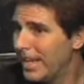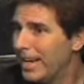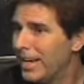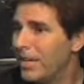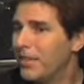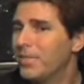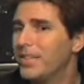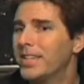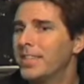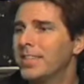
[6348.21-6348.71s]

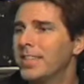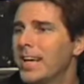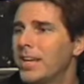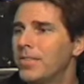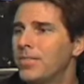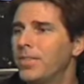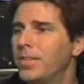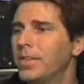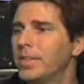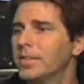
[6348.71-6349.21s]
If
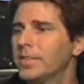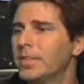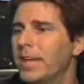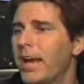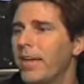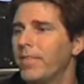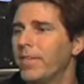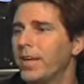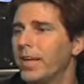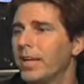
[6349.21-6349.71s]
successful is
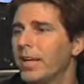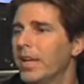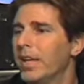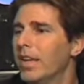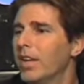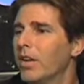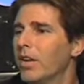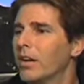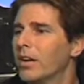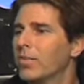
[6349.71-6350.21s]
having
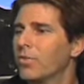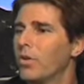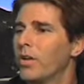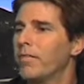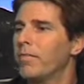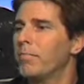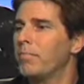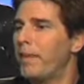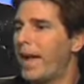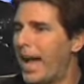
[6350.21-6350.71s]
sort
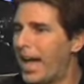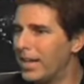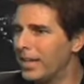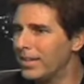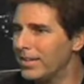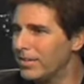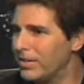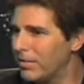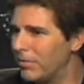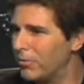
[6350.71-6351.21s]
of a
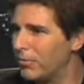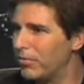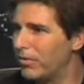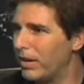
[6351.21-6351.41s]
balance of,